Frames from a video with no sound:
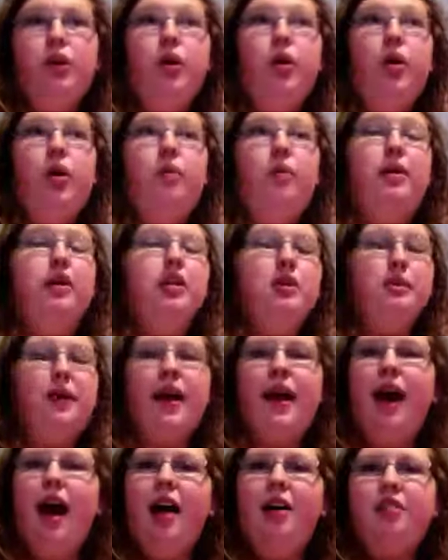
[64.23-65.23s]
or What Should
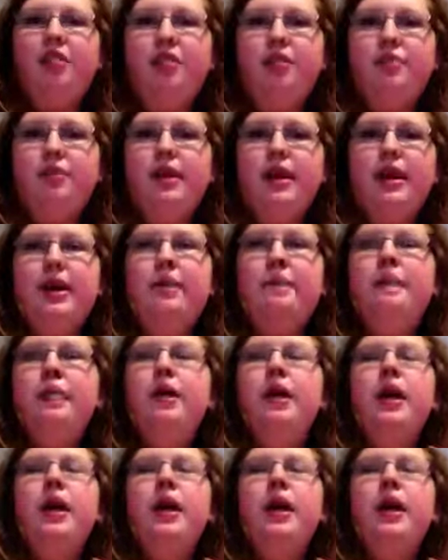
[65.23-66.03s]
My Costume Be?